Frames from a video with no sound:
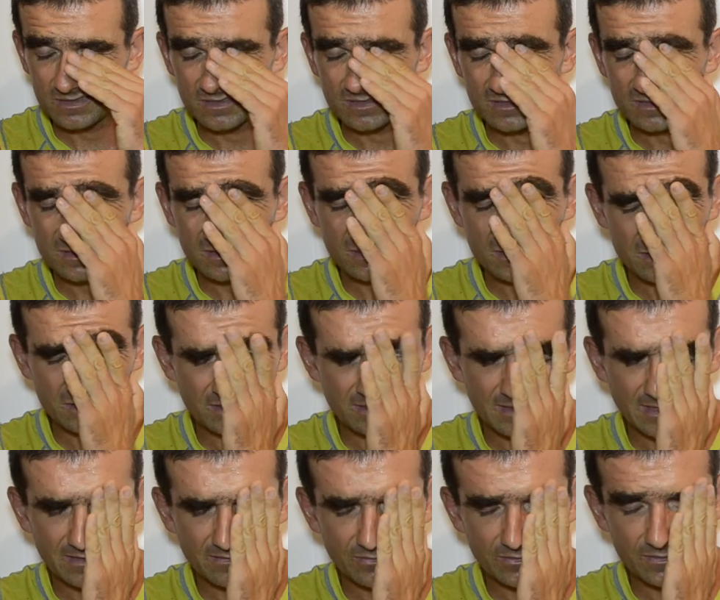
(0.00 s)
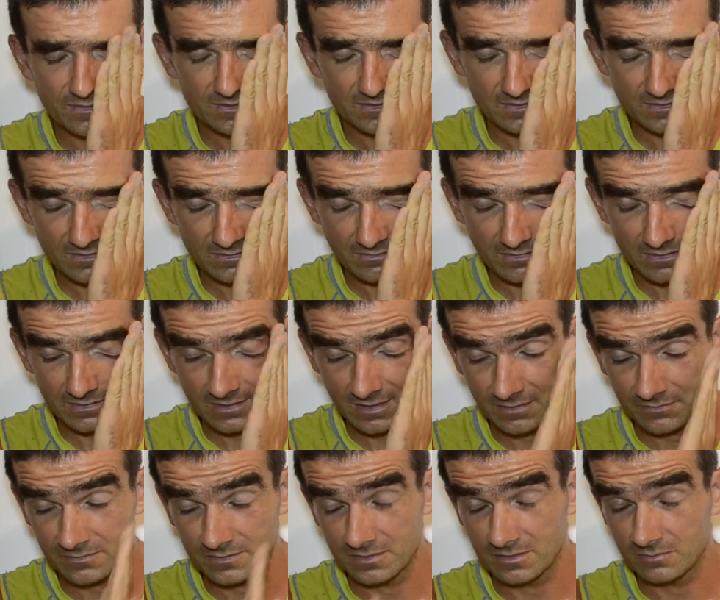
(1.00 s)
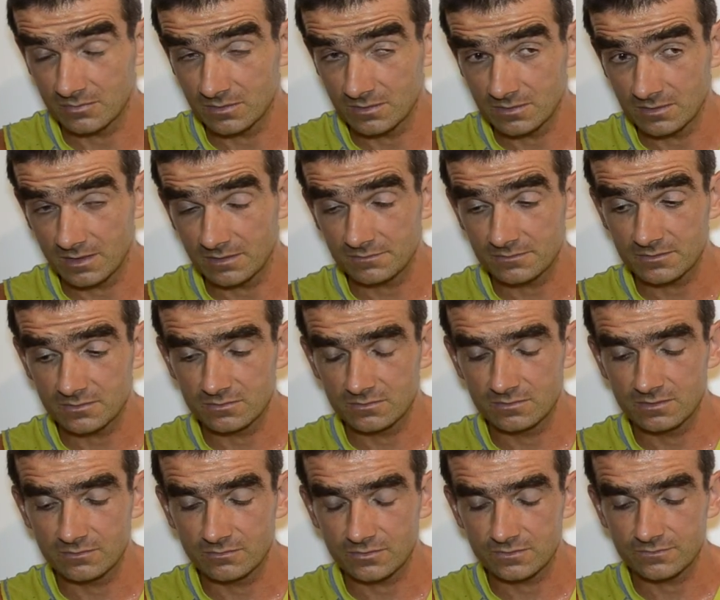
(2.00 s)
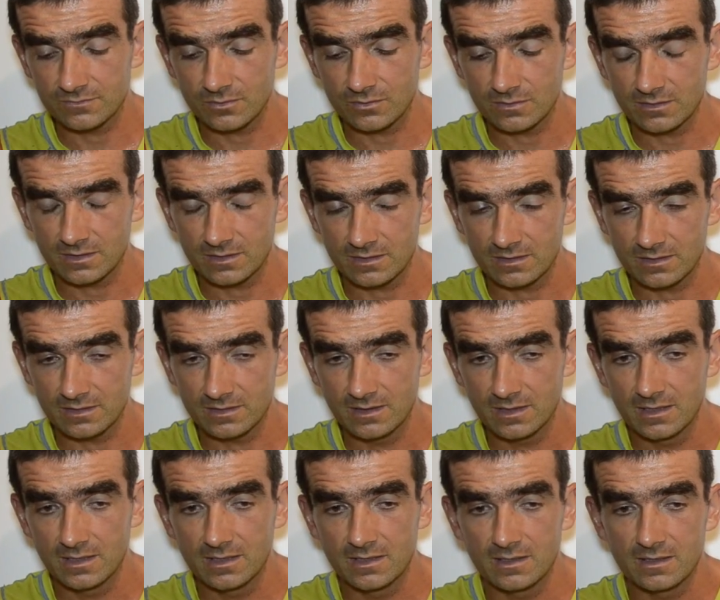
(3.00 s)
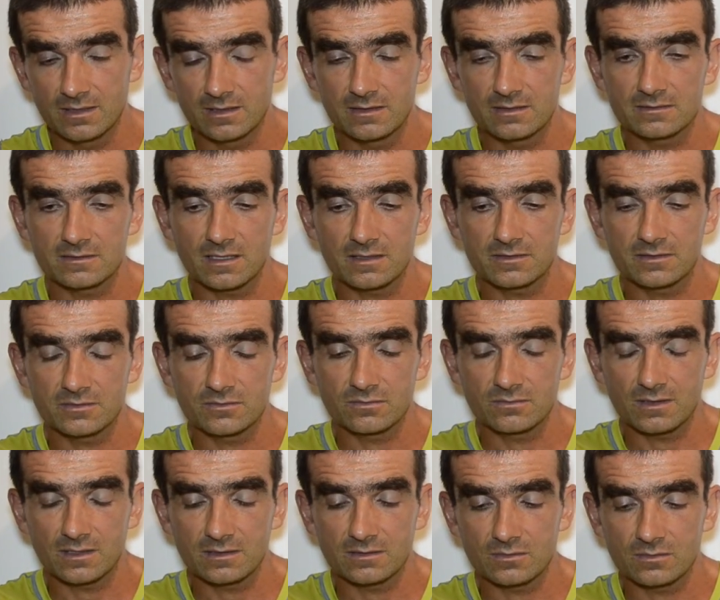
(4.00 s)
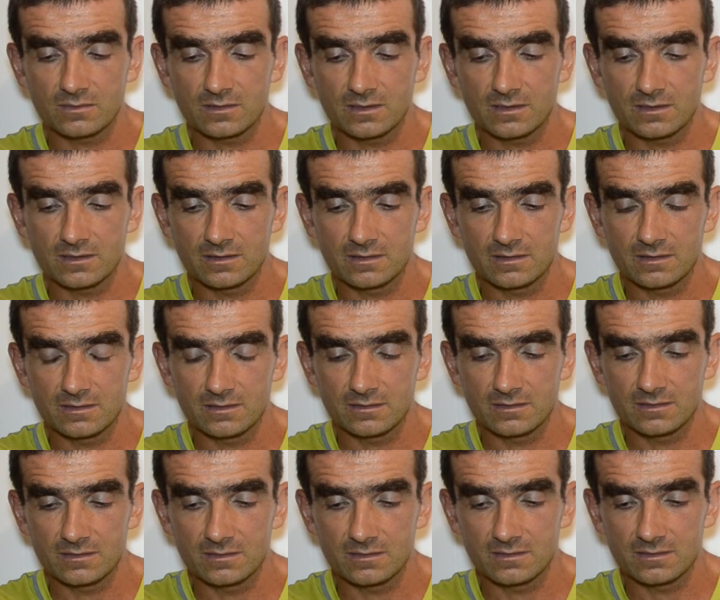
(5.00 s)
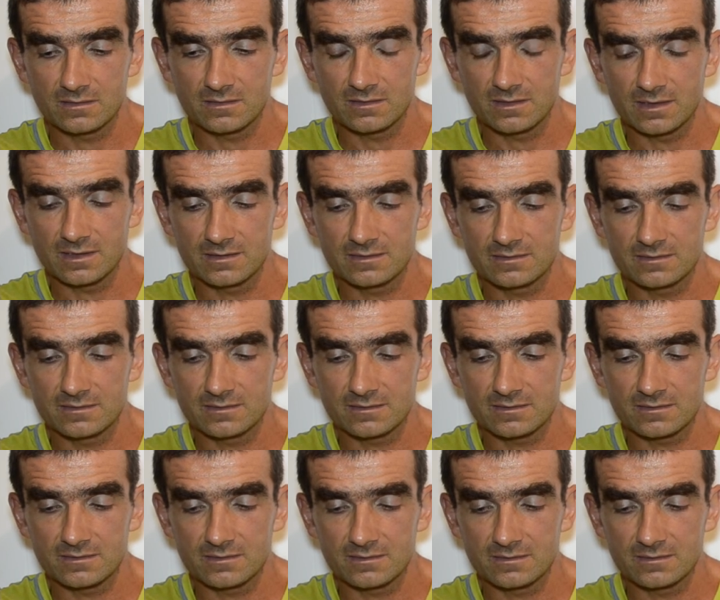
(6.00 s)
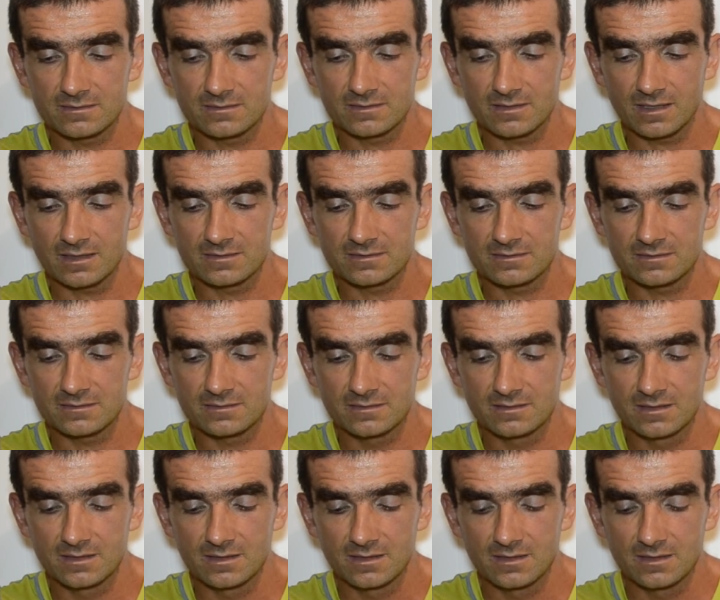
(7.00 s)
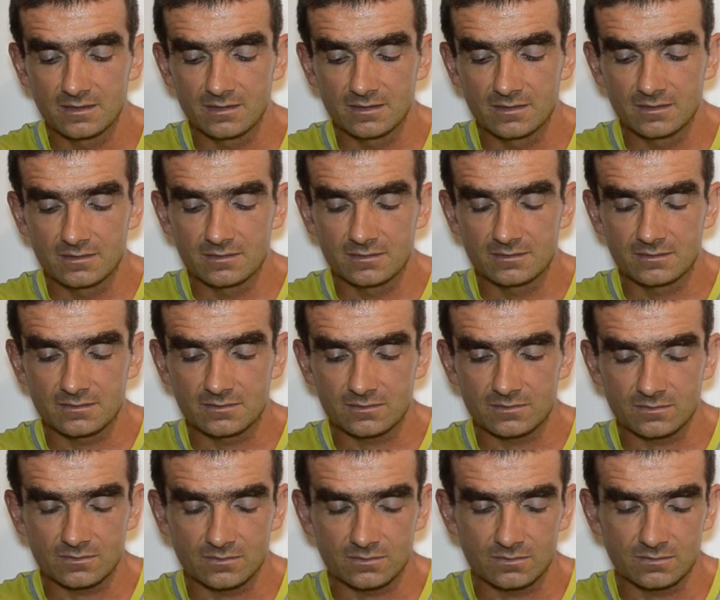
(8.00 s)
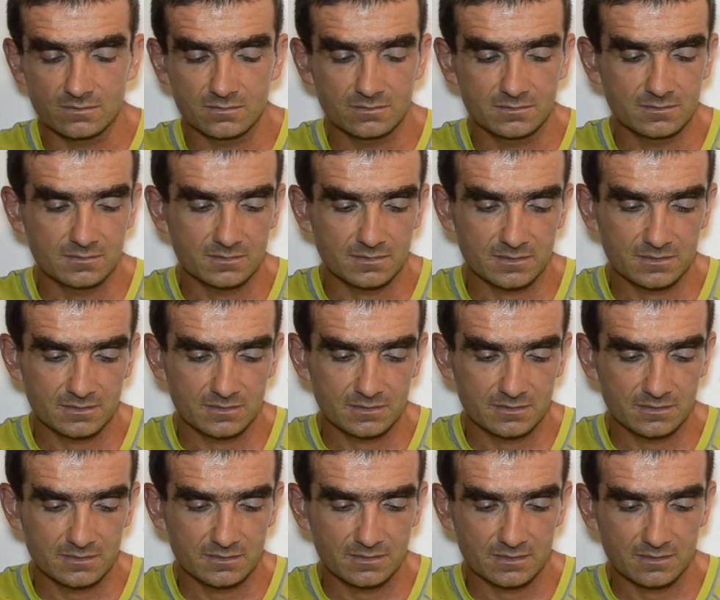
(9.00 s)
His day was quite tough. In the afternoon he was walking, and he started to run only in the late night. So that's it.